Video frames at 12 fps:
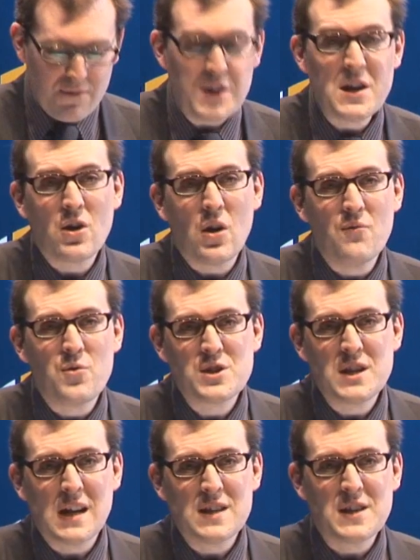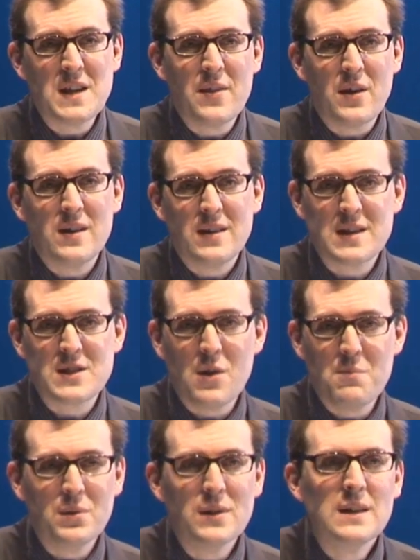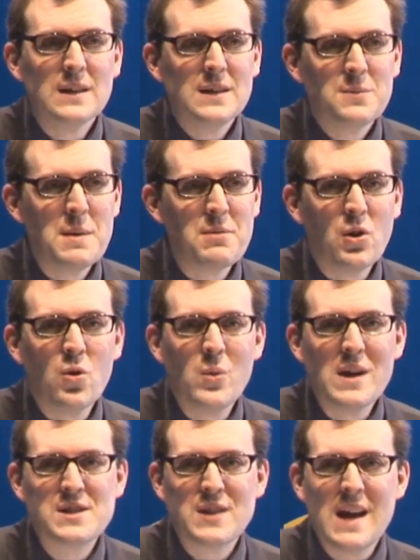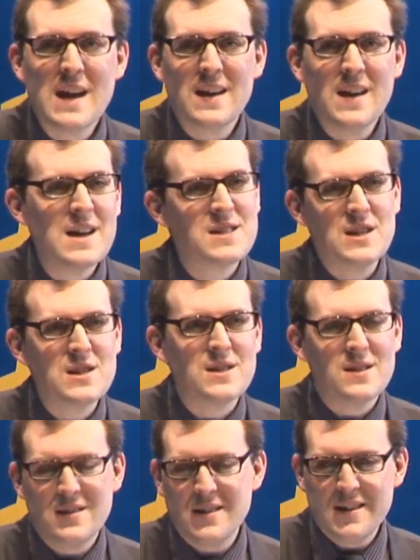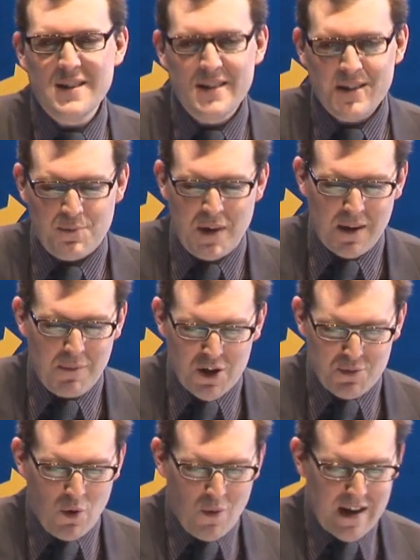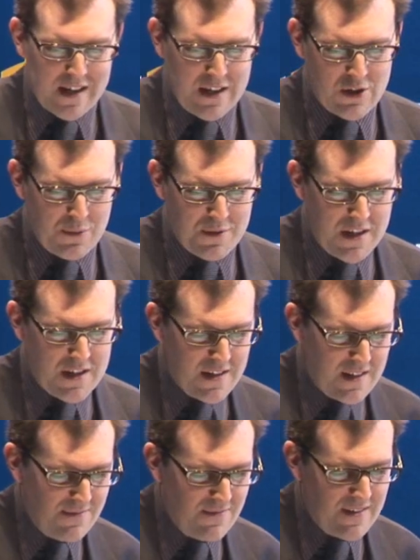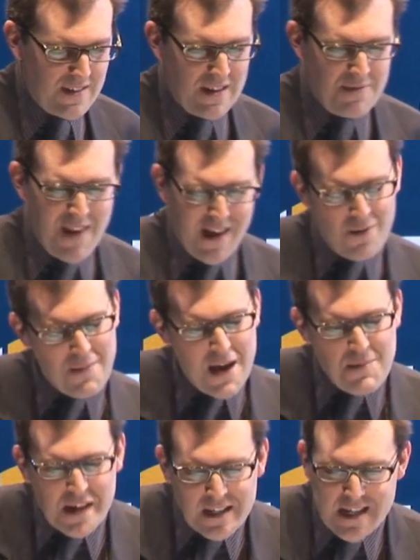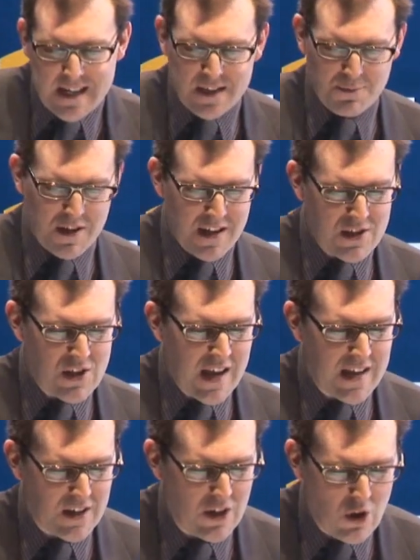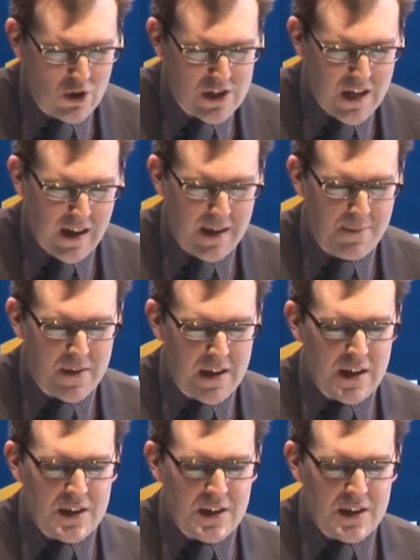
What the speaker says: Video conferencing is another example. People are always saying, yes, it's being much more widely adopted. And now maybe it is, but it's taken a long time.